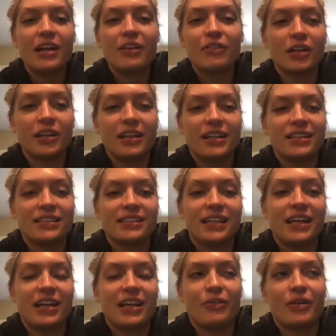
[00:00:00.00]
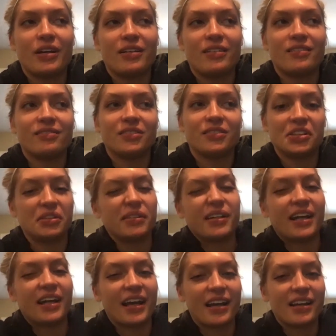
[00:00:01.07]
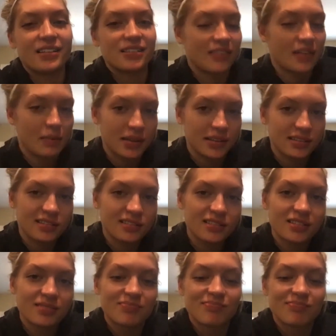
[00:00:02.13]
didn't really need to see anyone do it, I guess, if that makes sense.